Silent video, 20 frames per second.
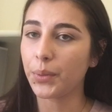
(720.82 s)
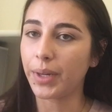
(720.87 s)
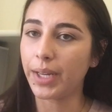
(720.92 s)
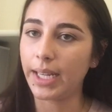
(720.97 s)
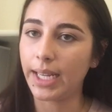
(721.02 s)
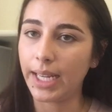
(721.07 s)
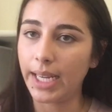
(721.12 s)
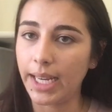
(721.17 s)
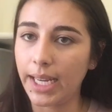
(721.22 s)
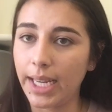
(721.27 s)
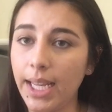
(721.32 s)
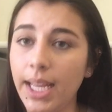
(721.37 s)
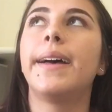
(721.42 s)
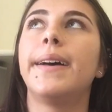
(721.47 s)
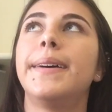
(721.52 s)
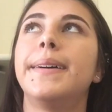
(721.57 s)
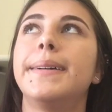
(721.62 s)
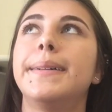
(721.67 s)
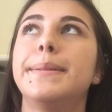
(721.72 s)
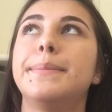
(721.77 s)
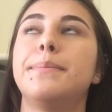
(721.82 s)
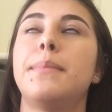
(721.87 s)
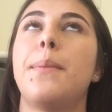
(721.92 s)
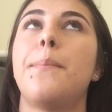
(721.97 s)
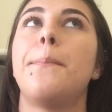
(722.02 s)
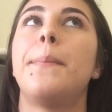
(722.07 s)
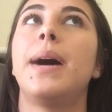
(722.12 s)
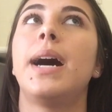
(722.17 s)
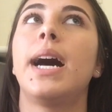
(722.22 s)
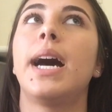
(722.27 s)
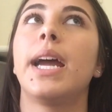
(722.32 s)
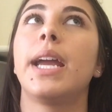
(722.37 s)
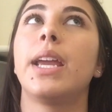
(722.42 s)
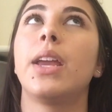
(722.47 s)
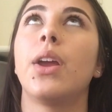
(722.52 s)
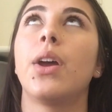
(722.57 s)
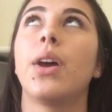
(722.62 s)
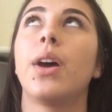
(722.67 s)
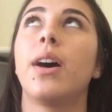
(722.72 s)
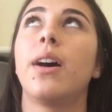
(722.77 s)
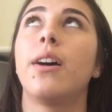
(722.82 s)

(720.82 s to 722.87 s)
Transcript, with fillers: reading. Um, my